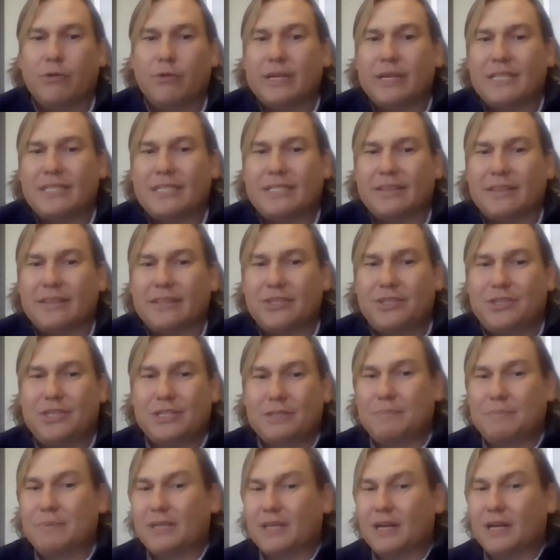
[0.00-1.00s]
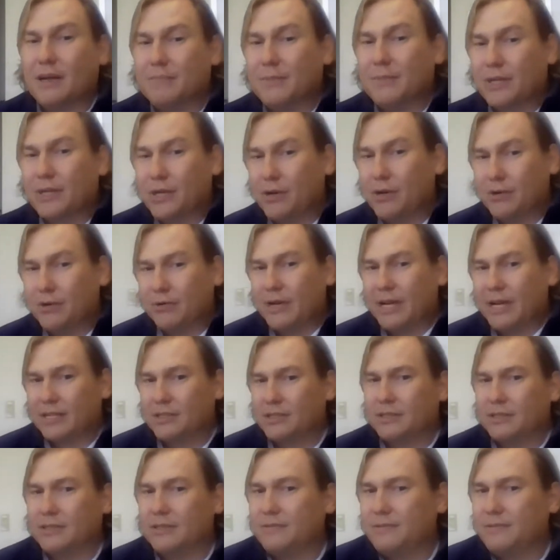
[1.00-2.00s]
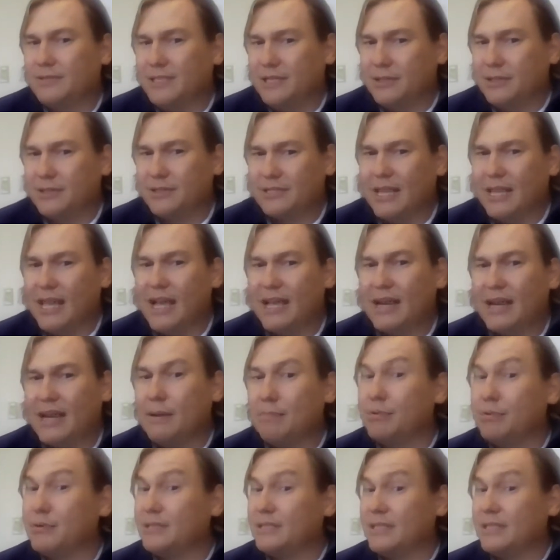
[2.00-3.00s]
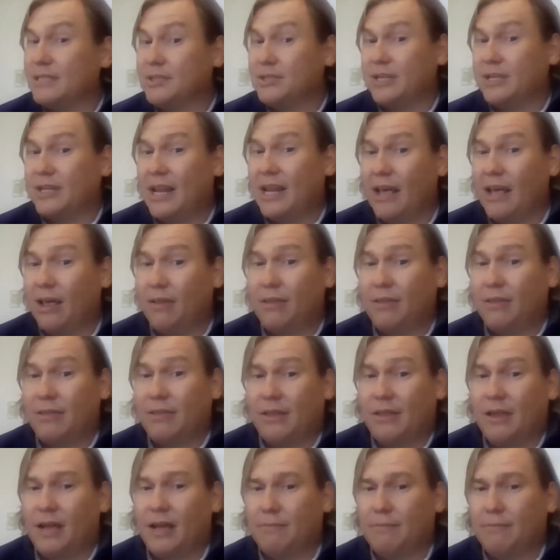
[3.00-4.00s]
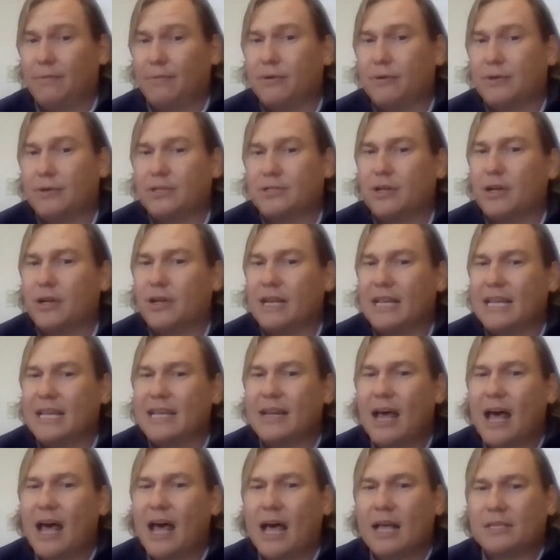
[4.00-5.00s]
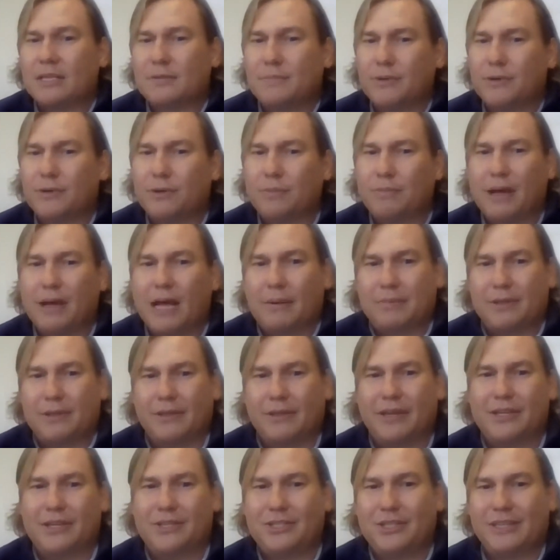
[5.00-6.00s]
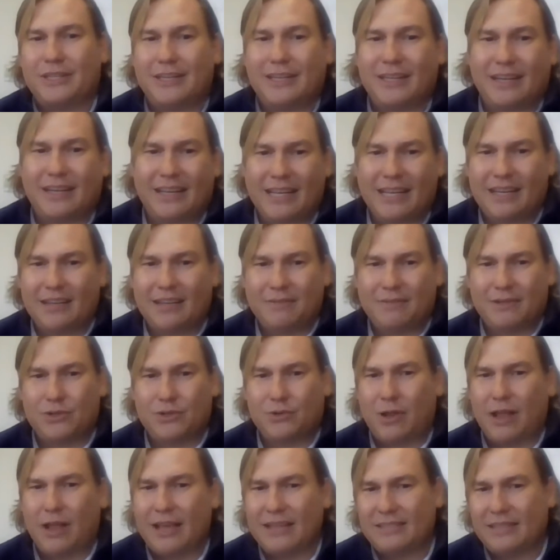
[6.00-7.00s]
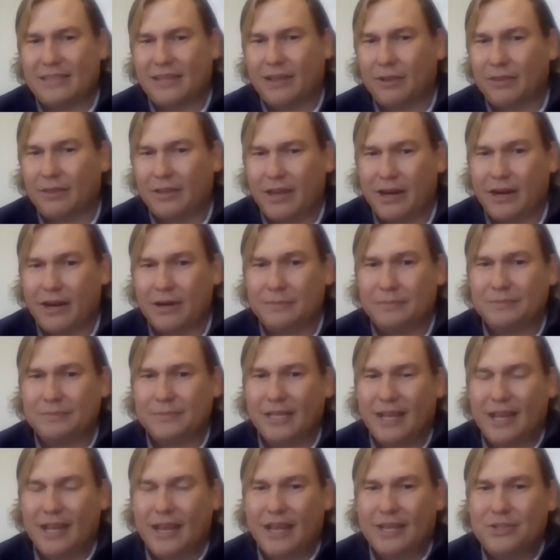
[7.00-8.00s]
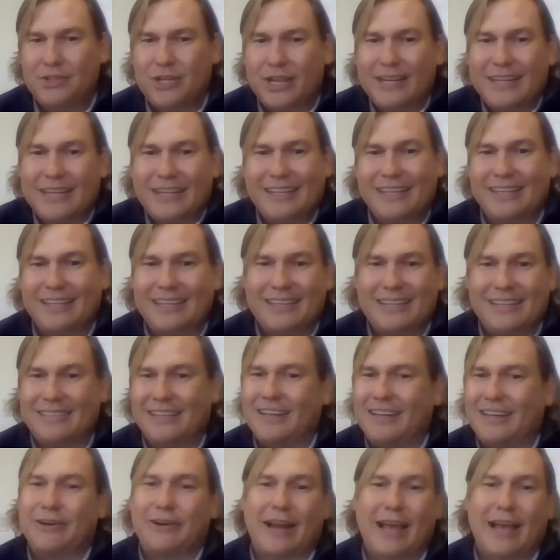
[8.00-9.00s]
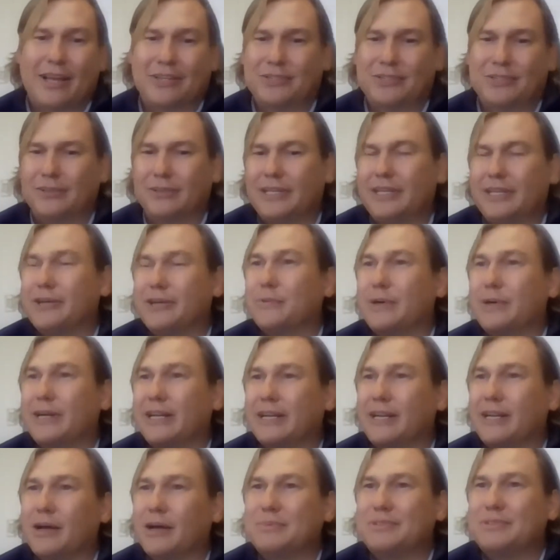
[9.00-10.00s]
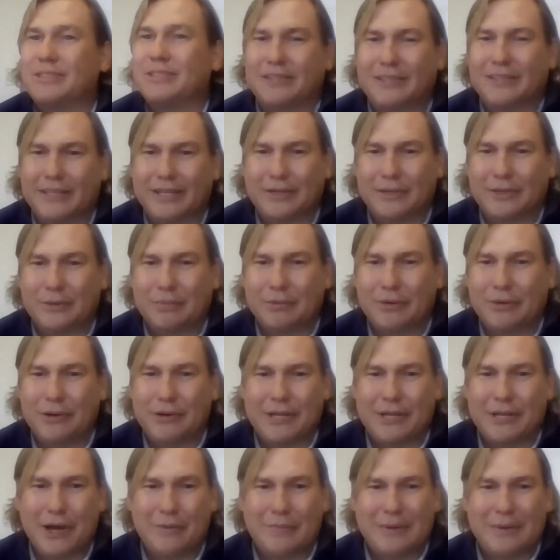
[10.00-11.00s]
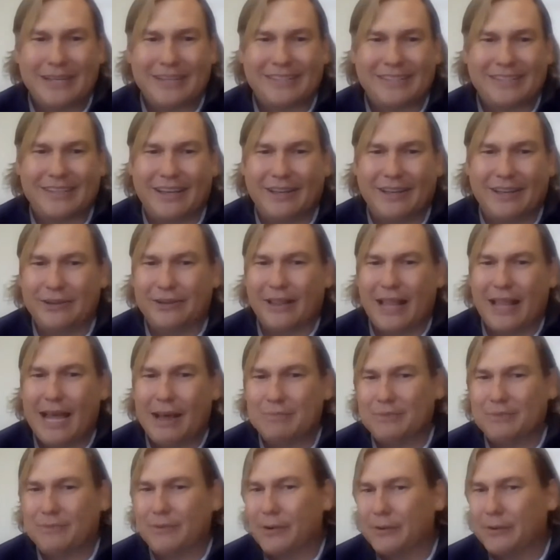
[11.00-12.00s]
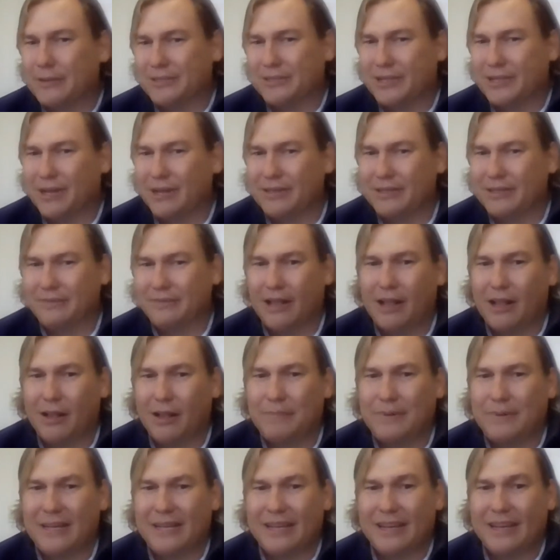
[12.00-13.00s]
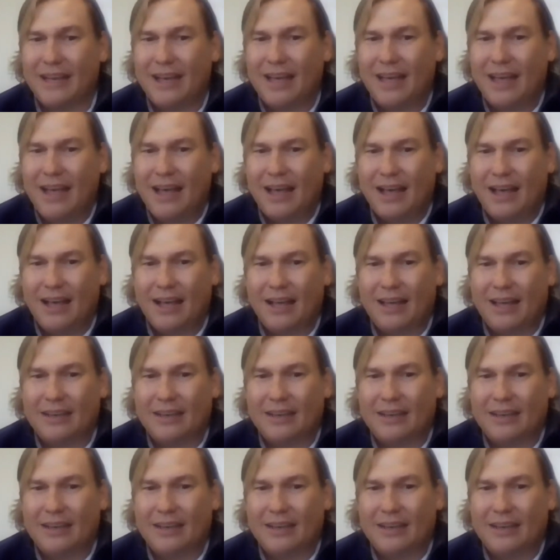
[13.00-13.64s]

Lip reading: More recently, she's become the co-director of Cedars-Sinai Precision Health, focused on in-hospital population individualized healthcare. Jenny is an international leader when it comes to clinical proteomics, and her lab's focused on developing